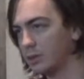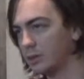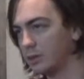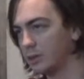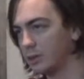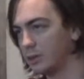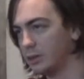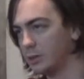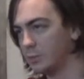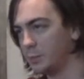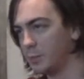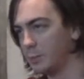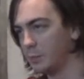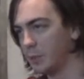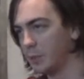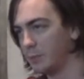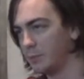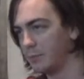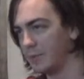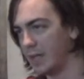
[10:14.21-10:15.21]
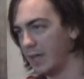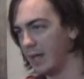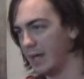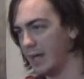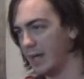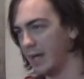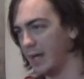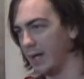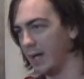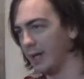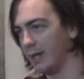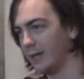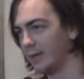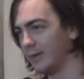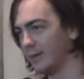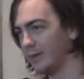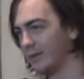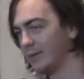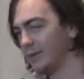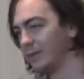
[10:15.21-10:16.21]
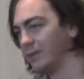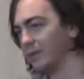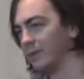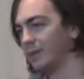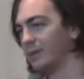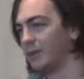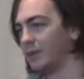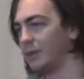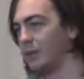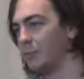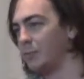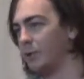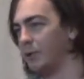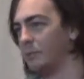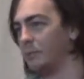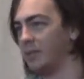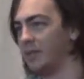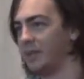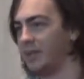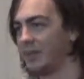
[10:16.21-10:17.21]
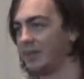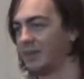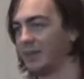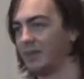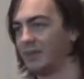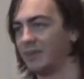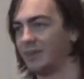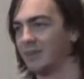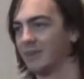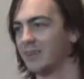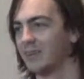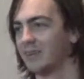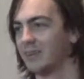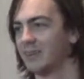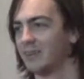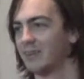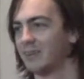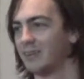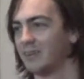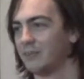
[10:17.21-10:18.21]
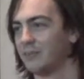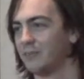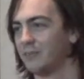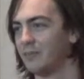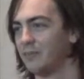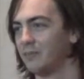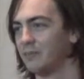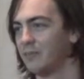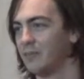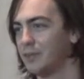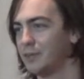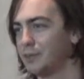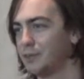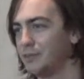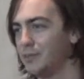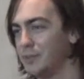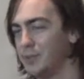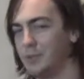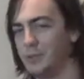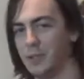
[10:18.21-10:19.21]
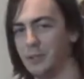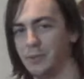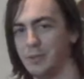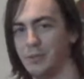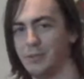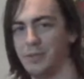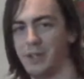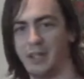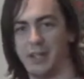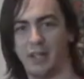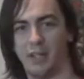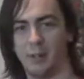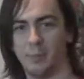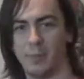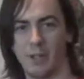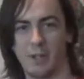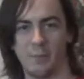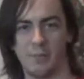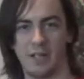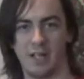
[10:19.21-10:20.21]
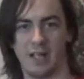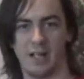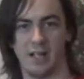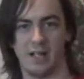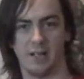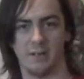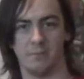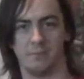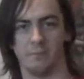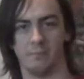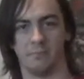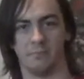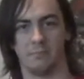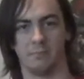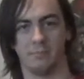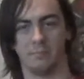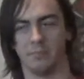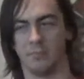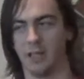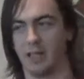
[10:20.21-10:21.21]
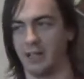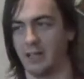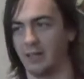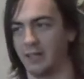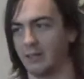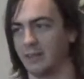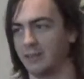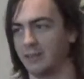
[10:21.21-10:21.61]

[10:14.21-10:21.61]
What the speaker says: This Piplup? Yeah. Come on, buddy. For those of you who don't know anything about me, I am like